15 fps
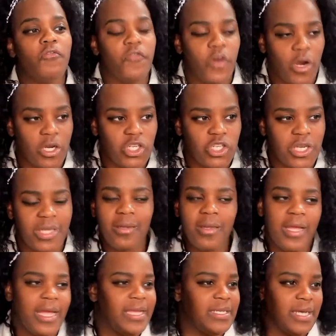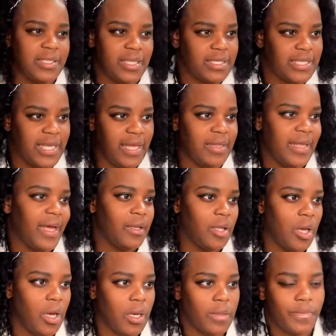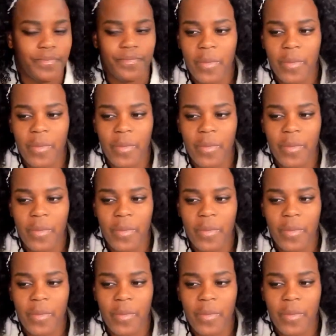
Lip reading: version, it doesn't take that long.